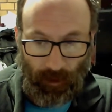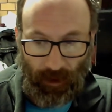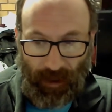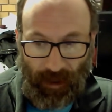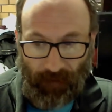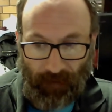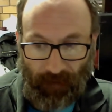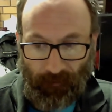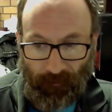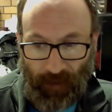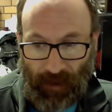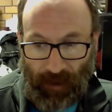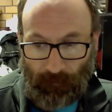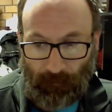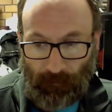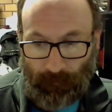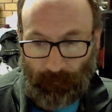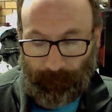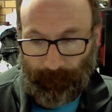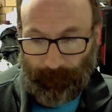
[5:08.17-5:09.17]
we'll have
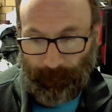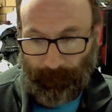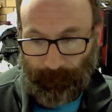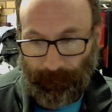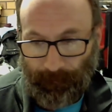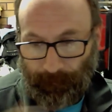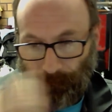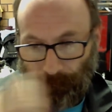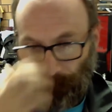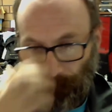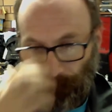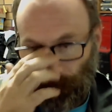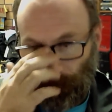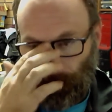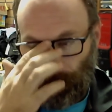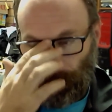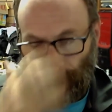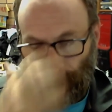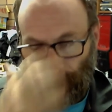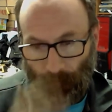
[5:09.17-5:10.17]
um,
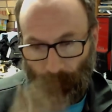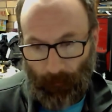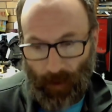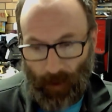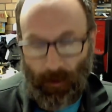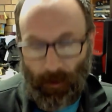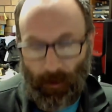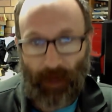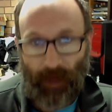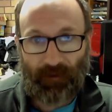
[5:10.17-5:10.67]
We'll